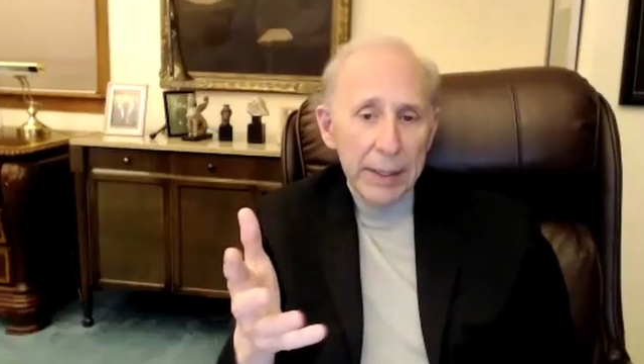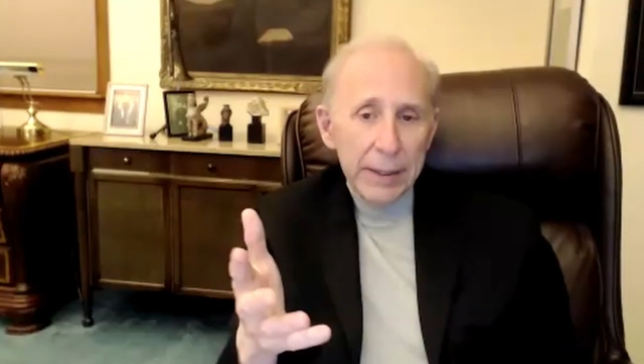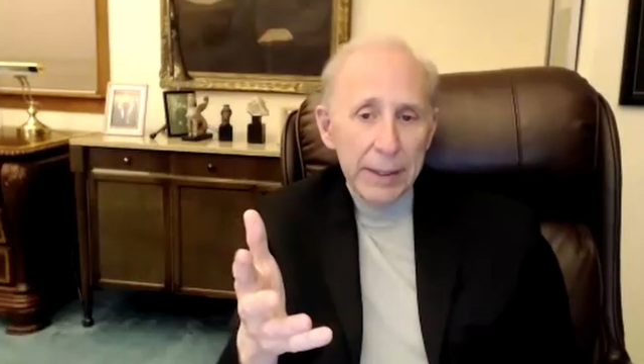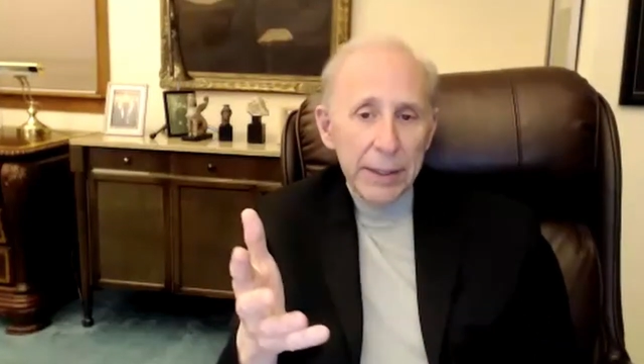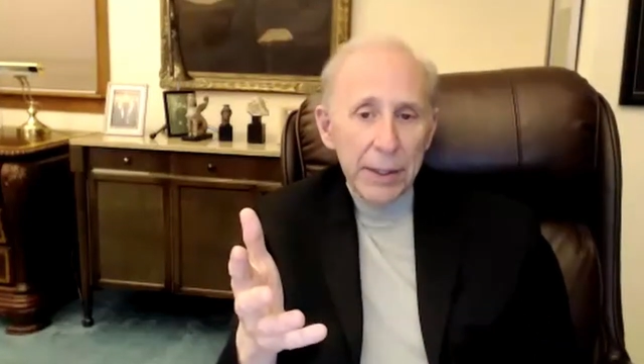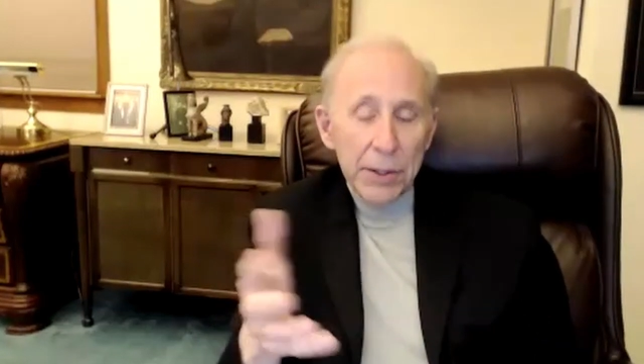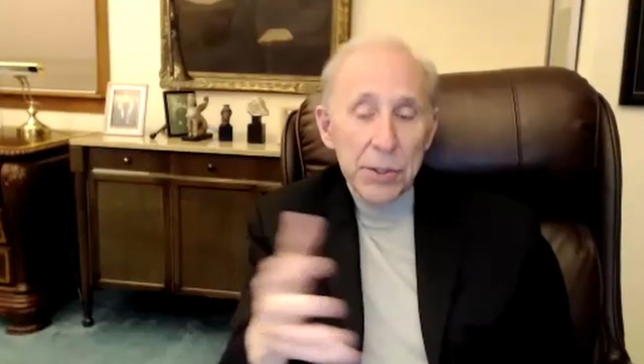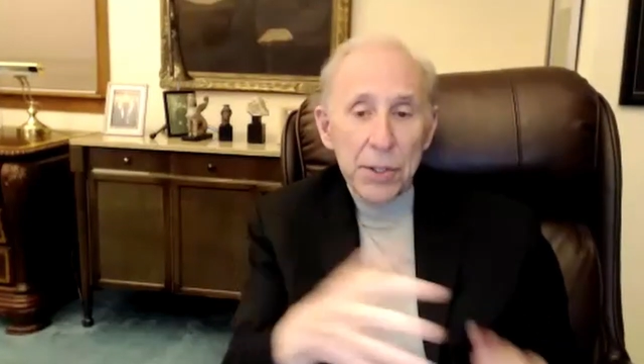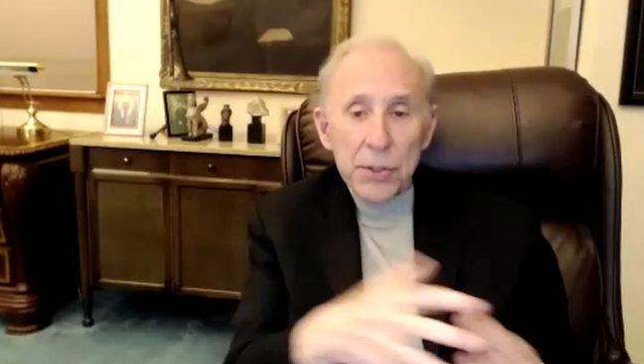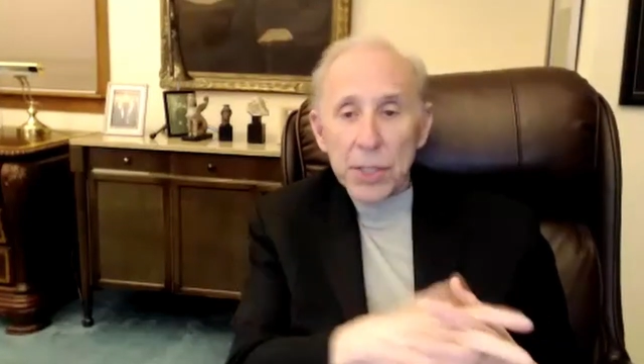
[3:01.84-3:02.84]
in their
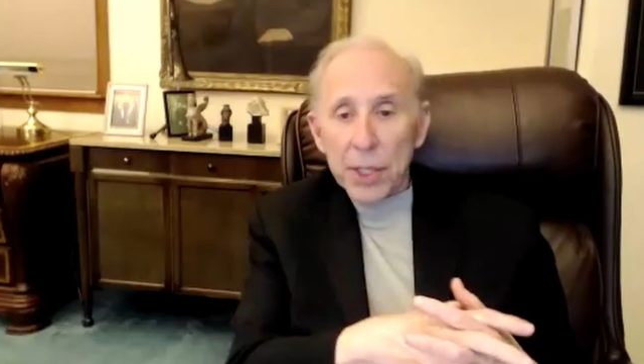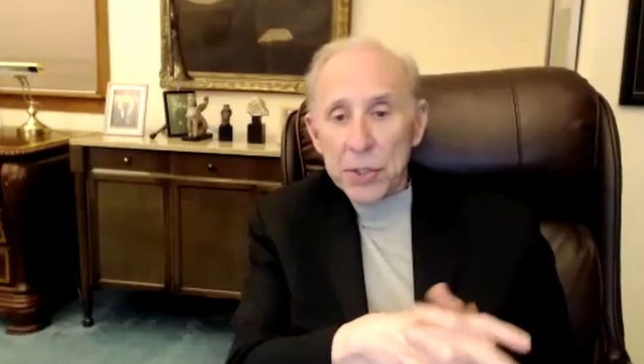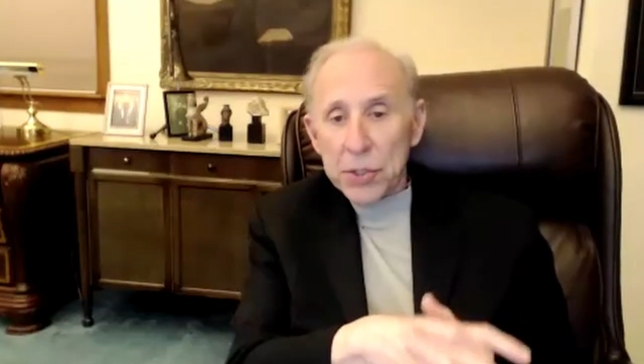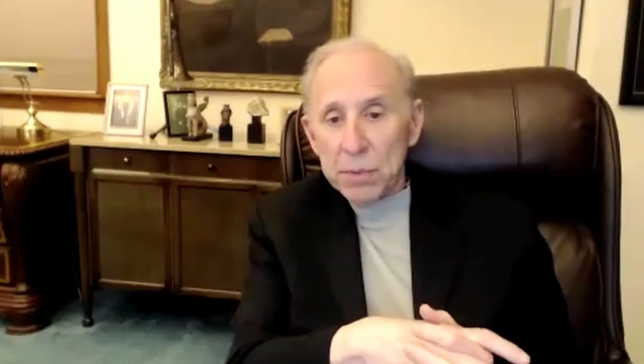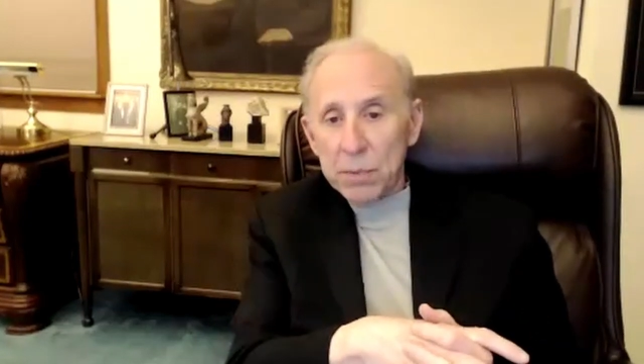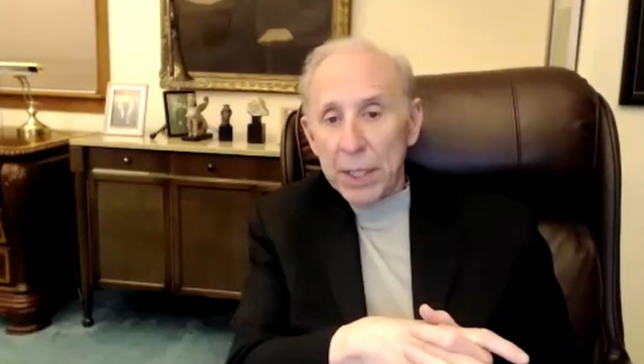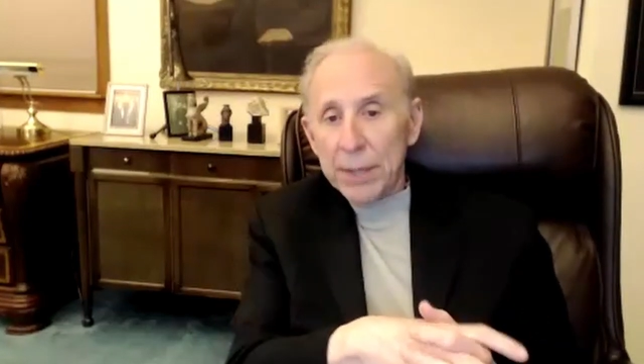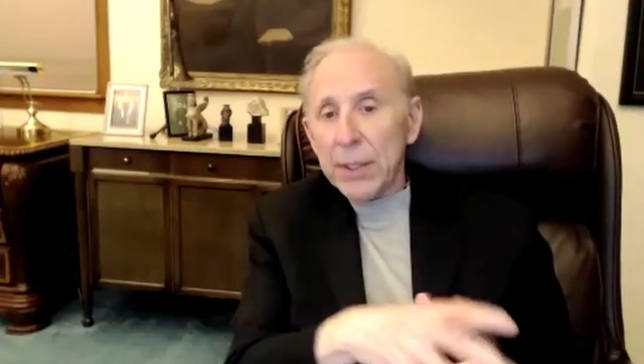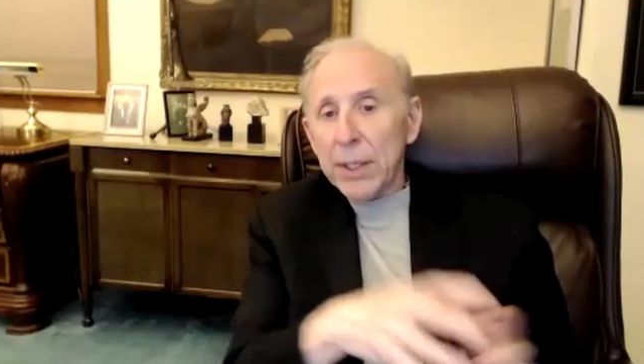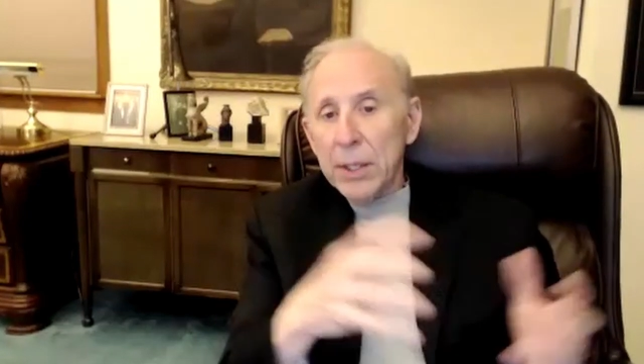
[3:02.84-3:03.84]
associations a
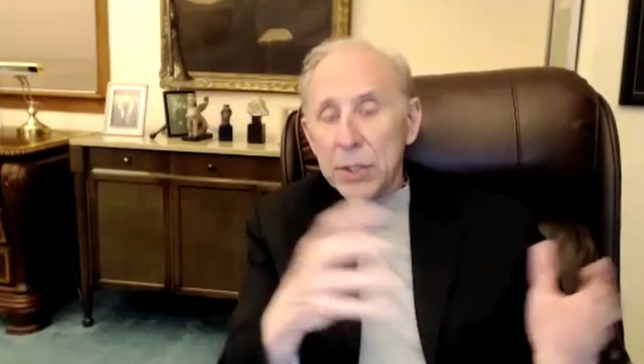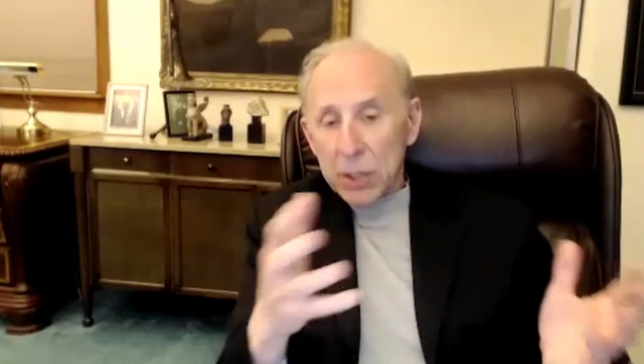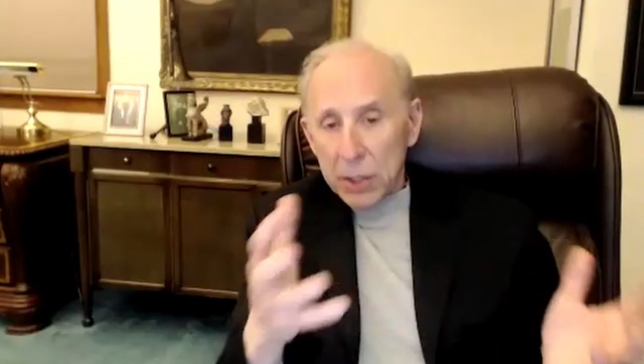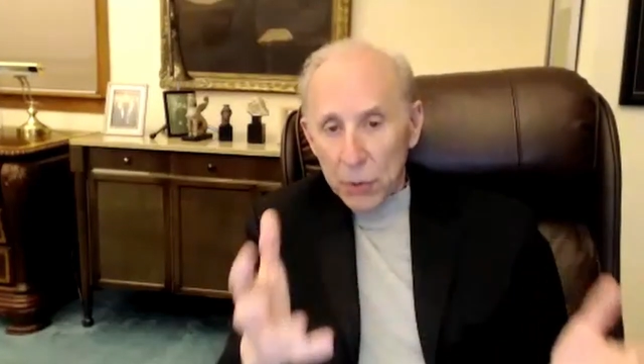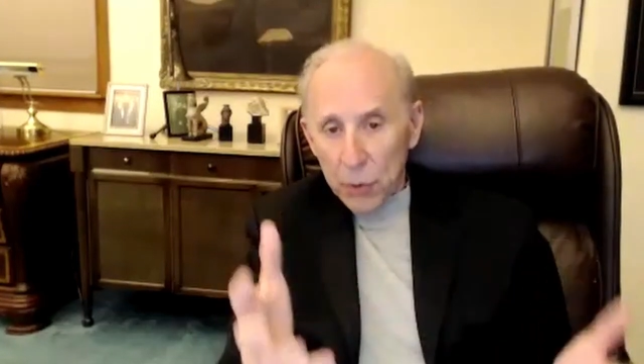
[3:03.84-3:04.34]
bit so that